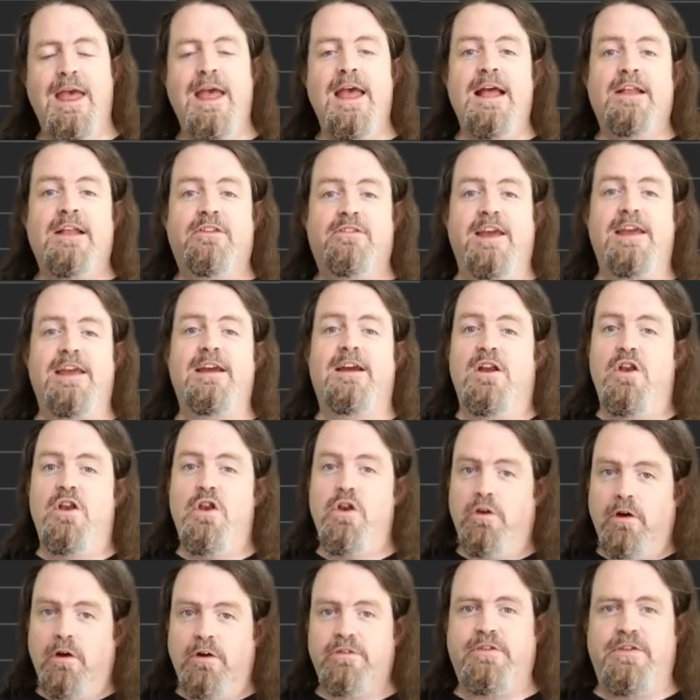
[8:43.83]
Take
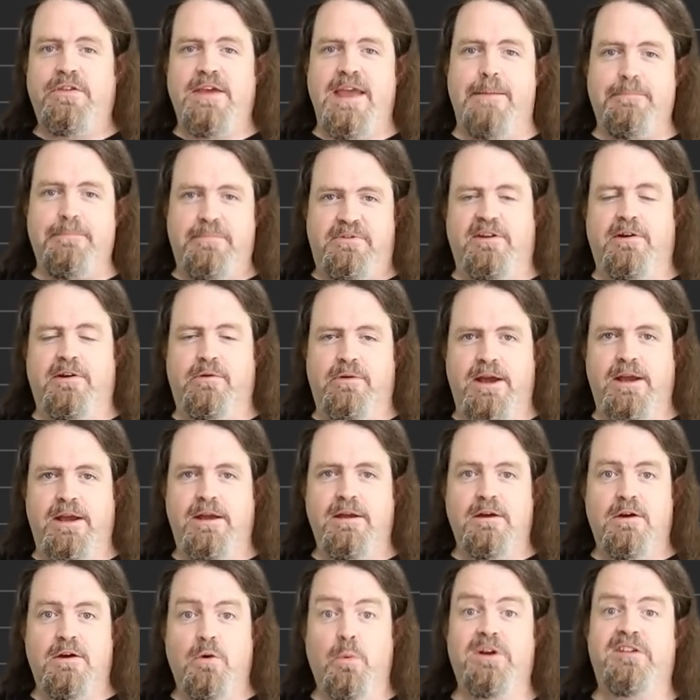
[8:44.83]
not the empty
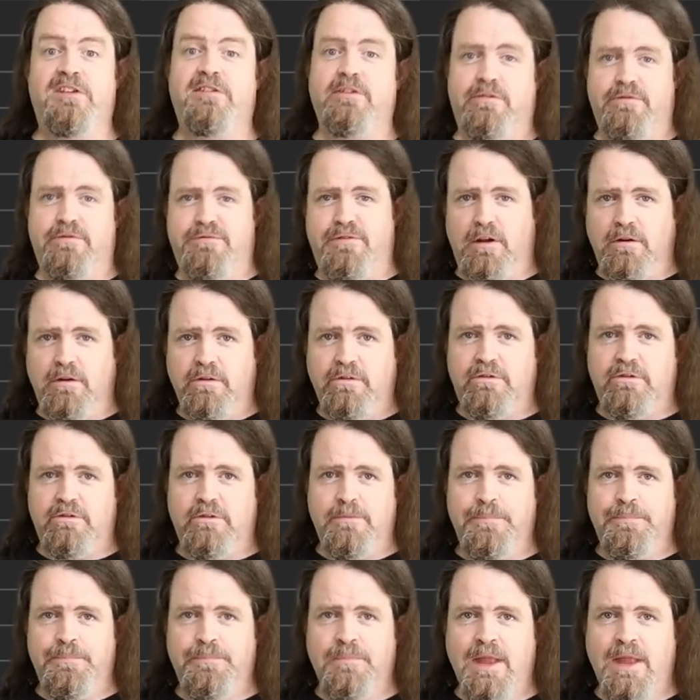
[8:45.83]
array, which is false,